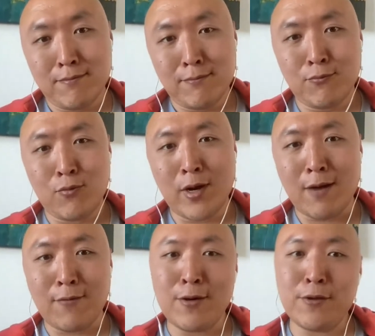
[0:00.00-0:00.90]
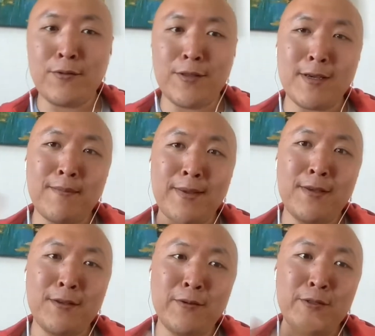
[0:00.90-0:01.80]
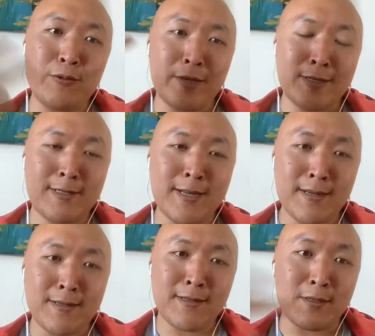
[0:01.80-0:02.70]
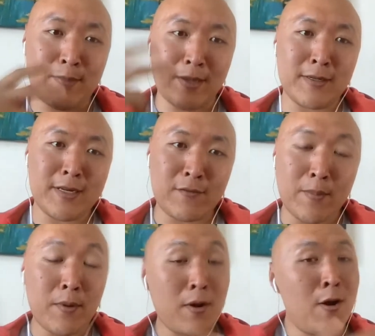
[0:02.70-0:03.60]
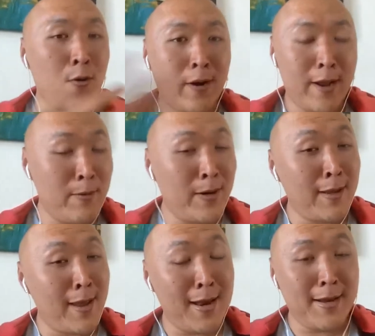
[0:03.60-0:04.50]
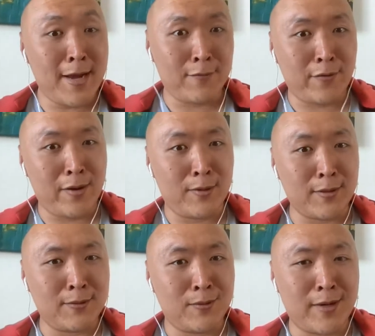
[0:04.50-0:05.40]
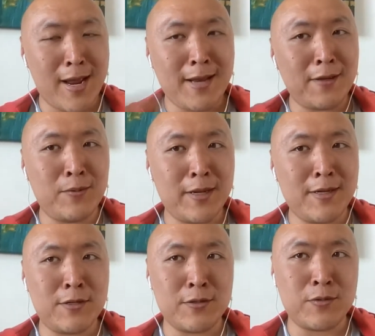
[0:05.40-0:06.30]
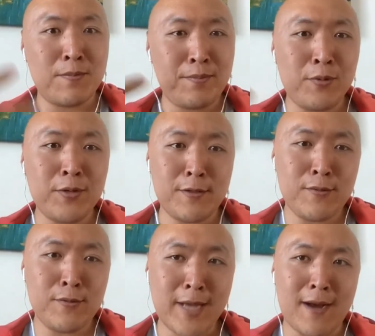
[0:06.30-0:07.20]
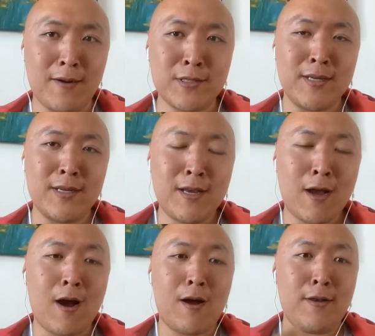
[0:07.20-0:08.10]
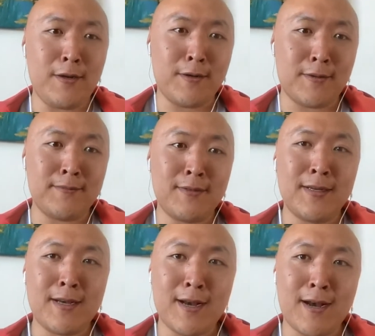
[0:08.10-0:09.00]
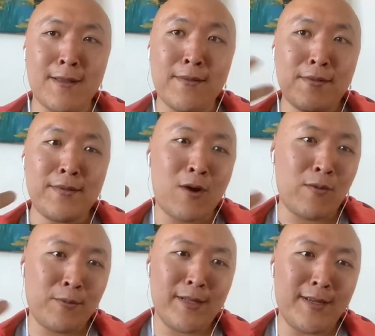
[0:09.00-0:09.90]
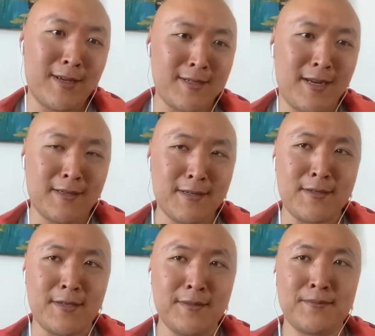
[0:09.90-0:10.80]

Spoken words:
whatever you think could be used to extend the Sputnik DAO framework, or really any DAO framework, or anything related to sort of building new DAOs on Near, that will be really exciting to see.